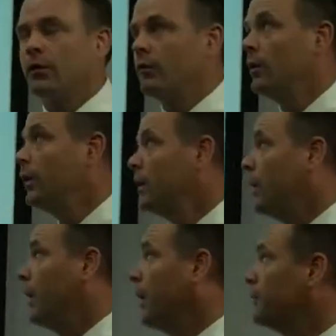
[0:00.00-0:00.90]
So
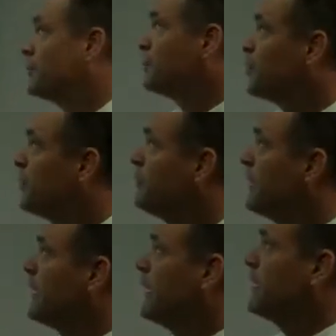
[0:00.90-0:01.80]
some pretty
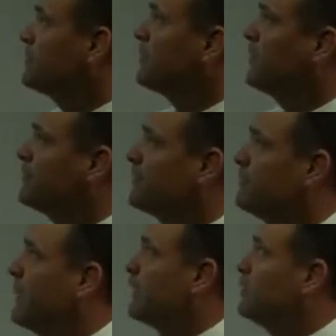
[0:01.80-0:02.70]
big
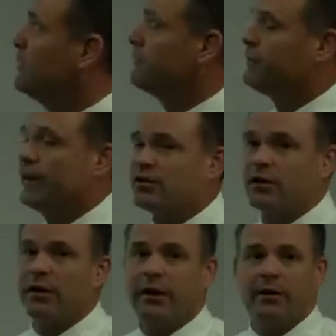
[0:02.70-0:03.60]
increases in medical
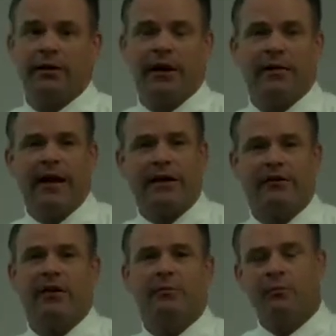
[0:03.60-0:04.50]
inflation, and that
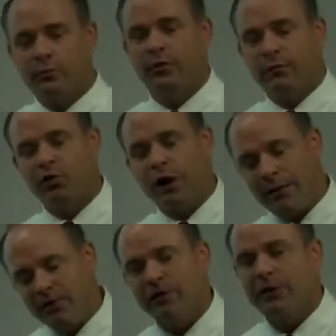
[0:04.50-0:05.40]
is the
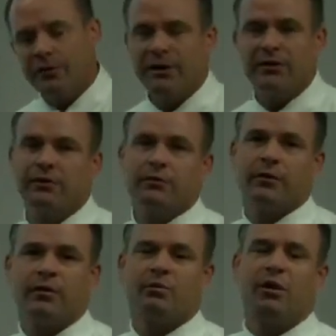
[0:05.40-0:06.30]
primary reason
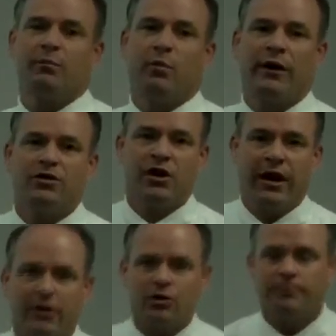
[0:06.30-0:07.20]
for the split point
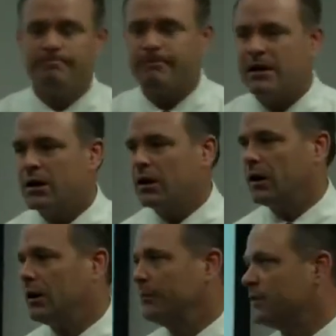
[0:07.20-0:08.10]
change,
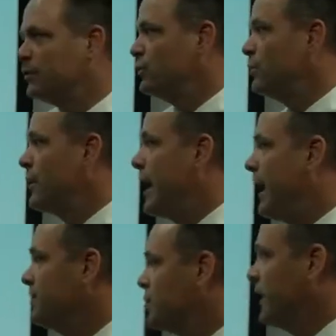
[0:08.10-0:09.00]
is to
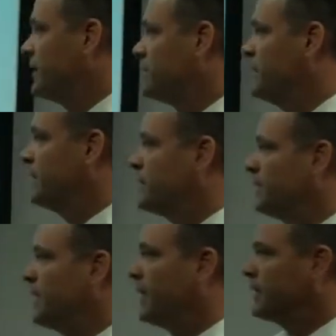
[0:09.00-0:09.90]
hedge against this
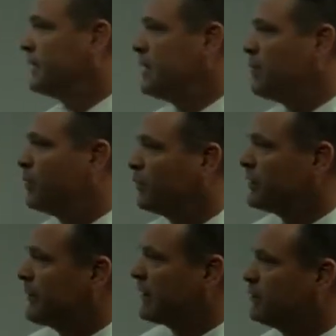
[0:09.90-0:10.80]
and to keep up
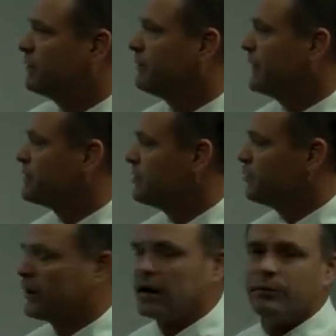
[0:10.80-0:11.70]
with the medical
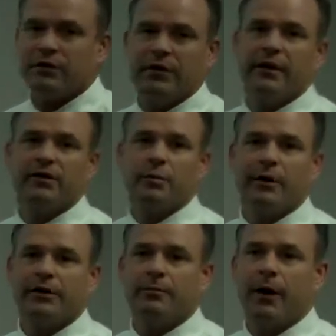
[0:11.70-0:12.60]
inflation when it comes to the
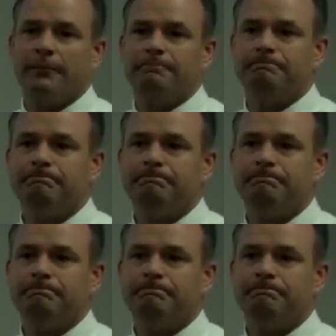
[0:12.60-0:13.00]
experience mod.